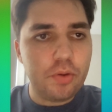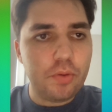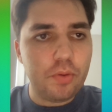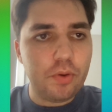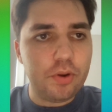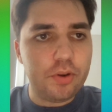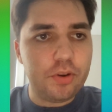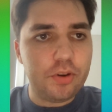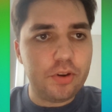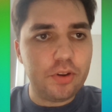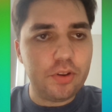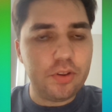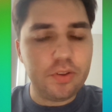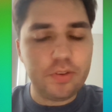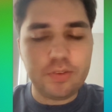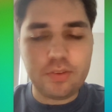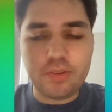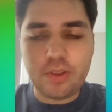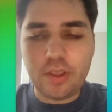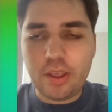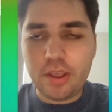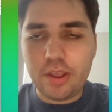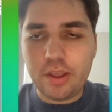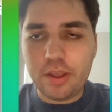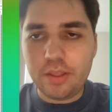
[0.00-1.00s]
which is
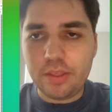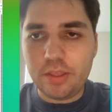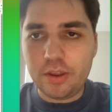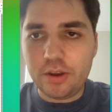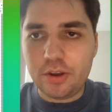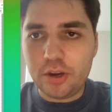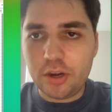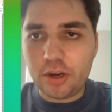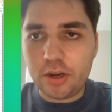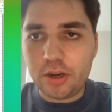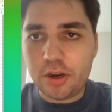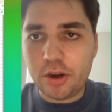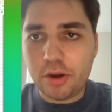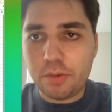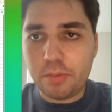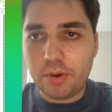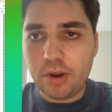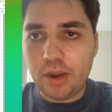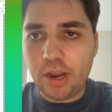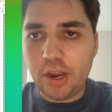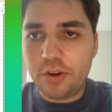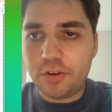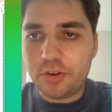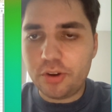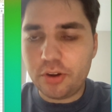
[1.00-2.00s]
the
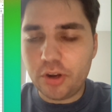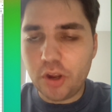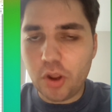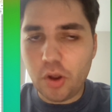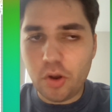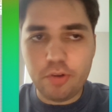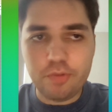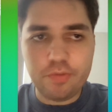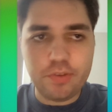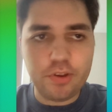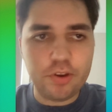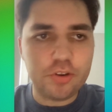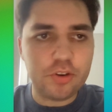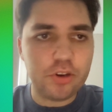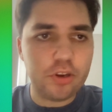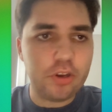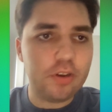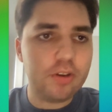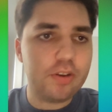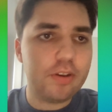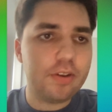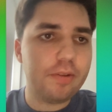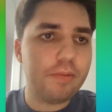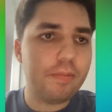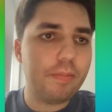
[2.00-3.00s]
determination
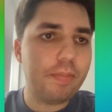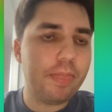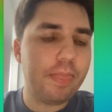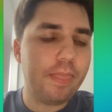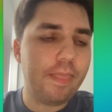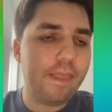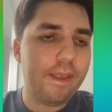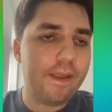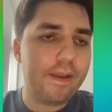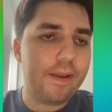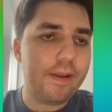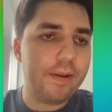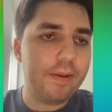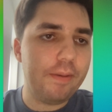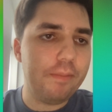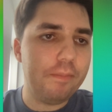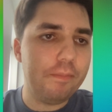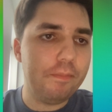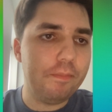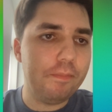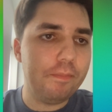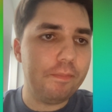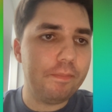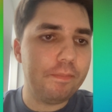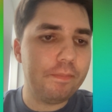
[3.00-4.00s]
coefficient.
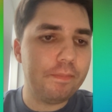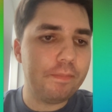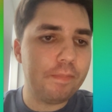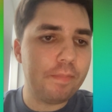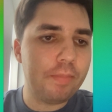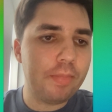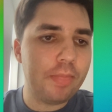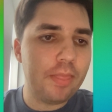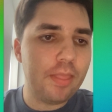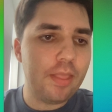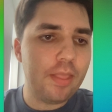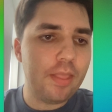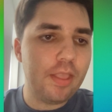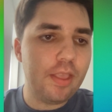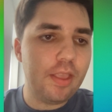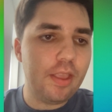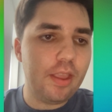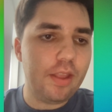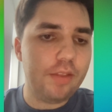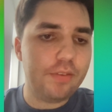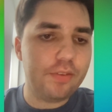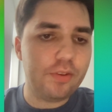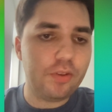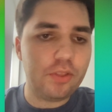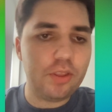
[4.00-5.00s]
And
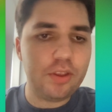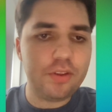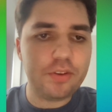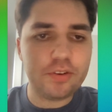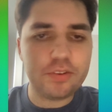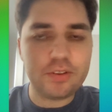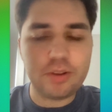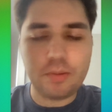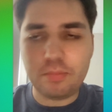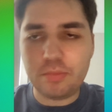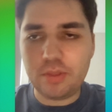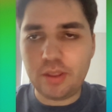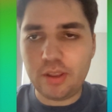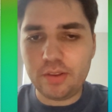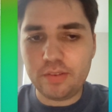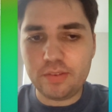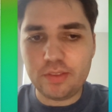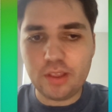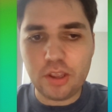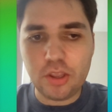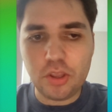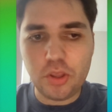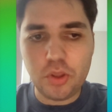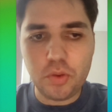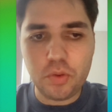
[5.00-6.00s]
so these are some things
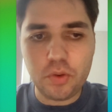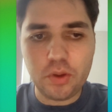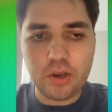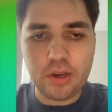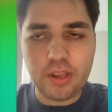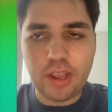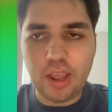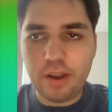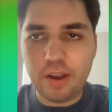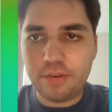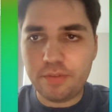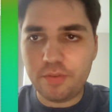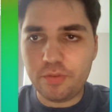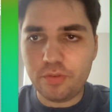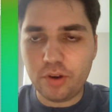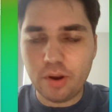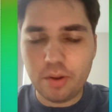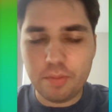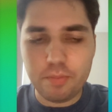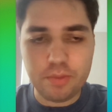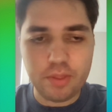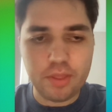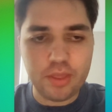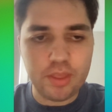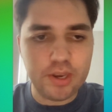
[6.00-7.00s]
that you could get
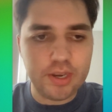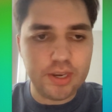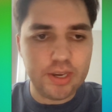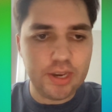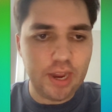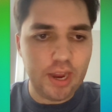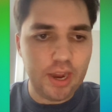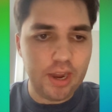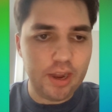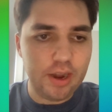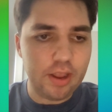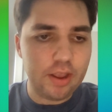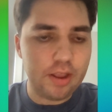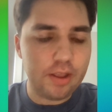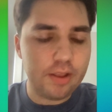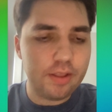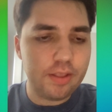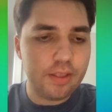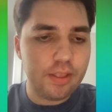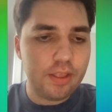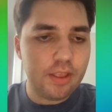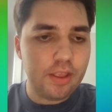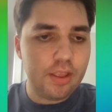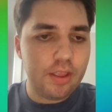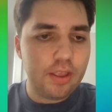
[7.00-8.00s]
from the data.
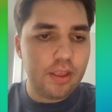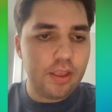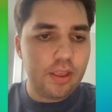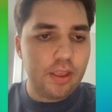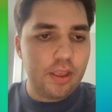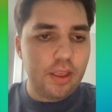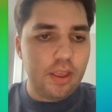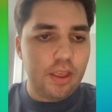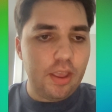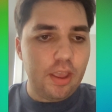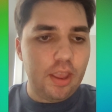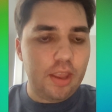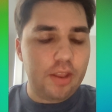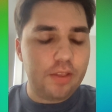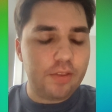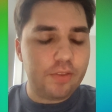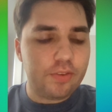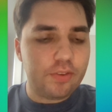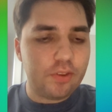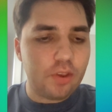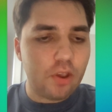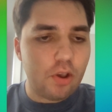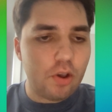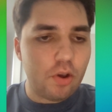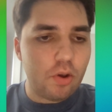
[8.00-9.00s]
And
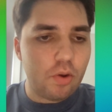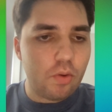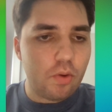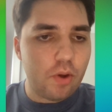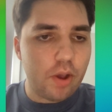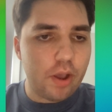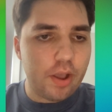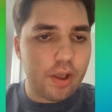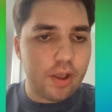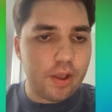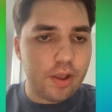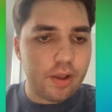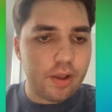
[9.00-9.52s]
so